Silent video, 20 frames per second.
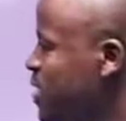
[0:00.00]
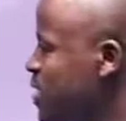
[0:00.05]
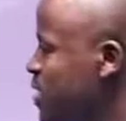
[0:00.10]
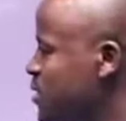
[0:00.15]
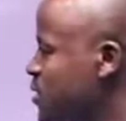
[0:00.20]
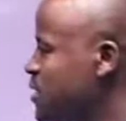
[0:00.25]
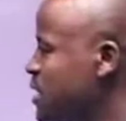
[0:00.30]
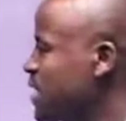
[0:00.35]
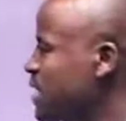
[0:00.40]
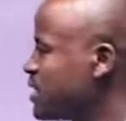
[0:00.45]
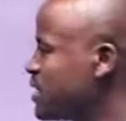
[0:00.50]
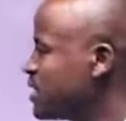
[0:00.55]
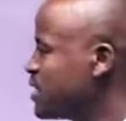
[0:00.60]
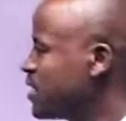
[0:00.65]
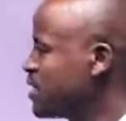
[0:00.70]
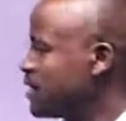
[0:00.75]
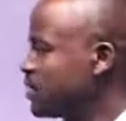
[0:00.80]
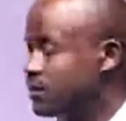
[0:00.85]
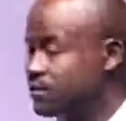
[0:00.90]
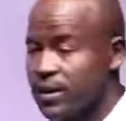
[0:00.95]
So that,
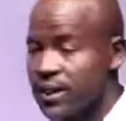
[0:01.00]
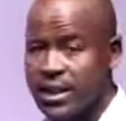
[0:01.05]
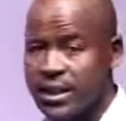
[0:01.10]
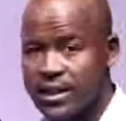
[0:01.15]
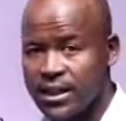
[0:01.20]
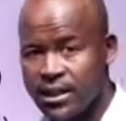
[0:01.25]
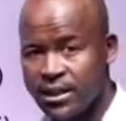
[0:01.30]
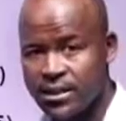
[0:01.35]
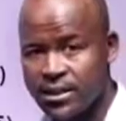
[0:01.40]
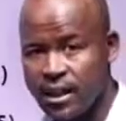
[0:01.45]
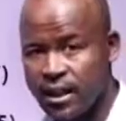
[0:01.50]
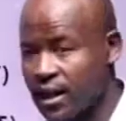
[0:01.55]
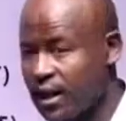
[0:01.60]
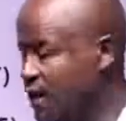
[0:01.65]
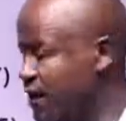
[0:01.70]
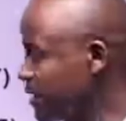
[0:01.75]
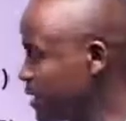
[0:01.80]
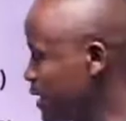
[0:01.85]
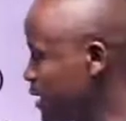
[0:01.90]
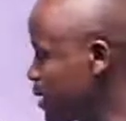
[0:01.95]
read it
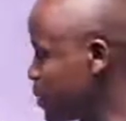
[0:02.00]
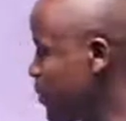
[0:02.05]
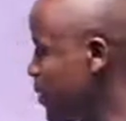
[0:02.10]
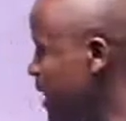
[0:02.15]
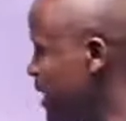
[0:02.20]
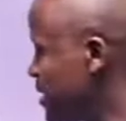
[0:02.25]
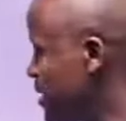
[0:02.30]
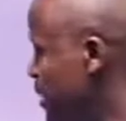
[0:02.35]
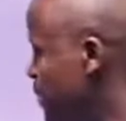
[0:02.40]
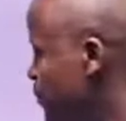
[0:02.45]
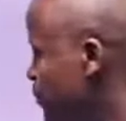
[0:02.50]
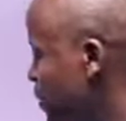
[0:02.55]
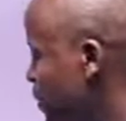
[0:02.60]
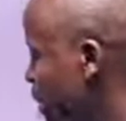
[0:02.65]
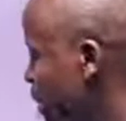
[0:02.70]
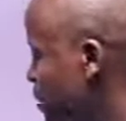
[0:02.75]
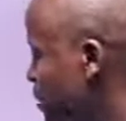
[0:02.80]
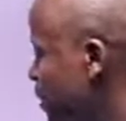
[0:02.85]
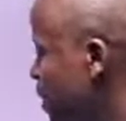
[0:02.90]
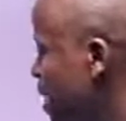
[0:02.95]
again, this part. You
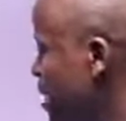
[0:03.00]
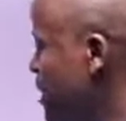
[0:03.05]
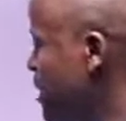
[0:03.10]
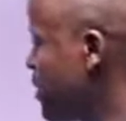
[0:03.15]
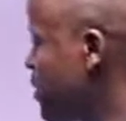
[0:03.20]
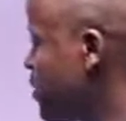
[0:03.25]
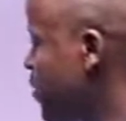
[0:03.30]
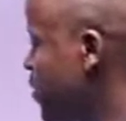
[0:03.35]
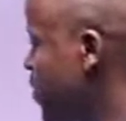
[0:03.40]
can find it